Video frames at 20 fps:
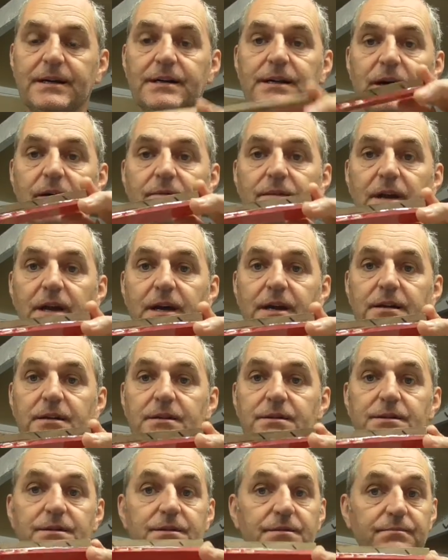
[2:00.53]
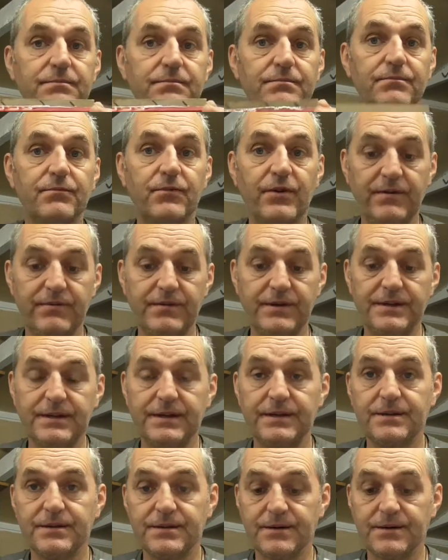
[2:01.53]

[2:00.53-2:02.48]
Found the liners refitted.